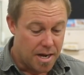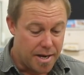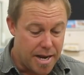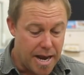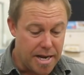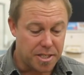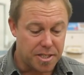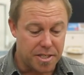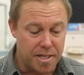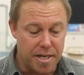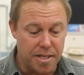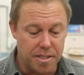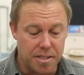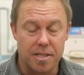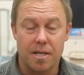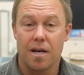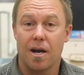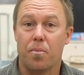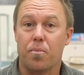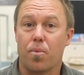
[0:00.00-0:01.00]
Next
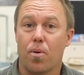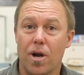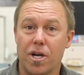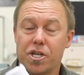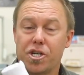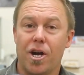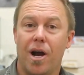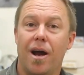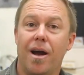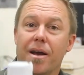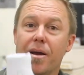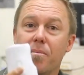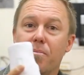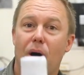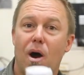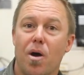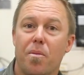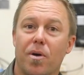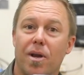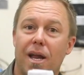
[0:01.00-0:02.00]
is a pressure
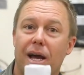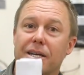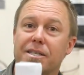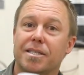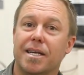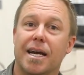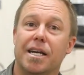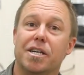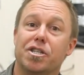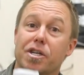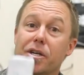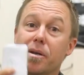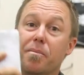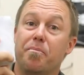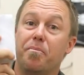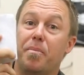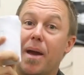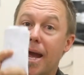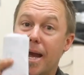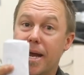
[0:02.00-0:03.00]

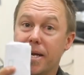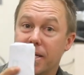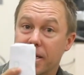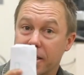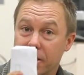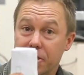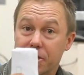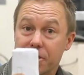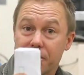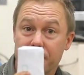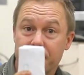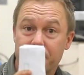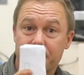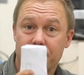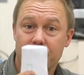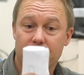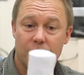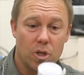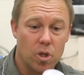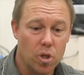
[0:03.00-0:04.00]
immobilization bandage.
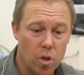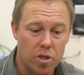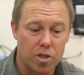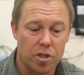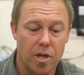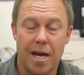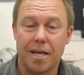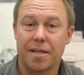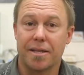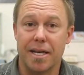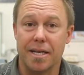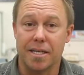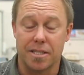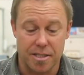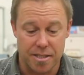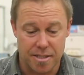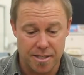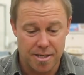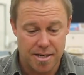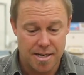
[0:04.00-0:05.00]
Looks like
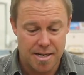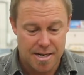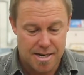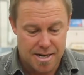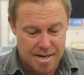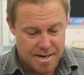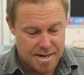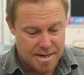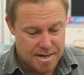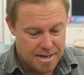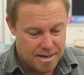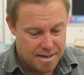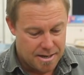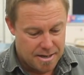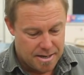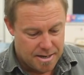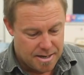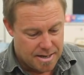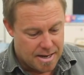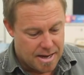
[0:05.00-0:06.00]
this.
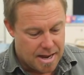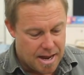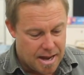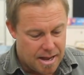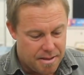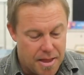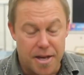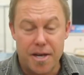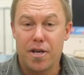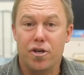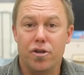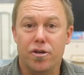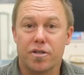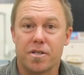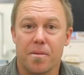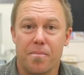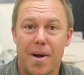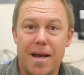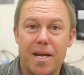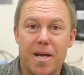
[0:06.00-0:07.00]
They didn't
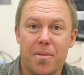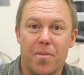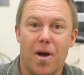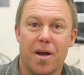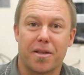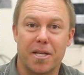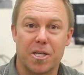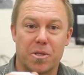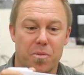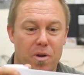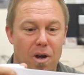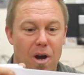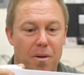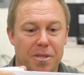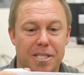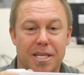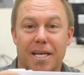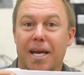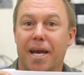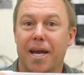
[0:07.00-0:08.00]
used to make them like this when I
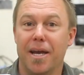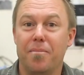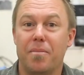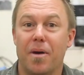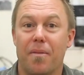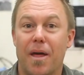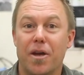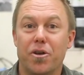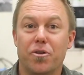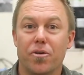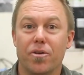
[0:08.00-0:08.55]
was a kid, but they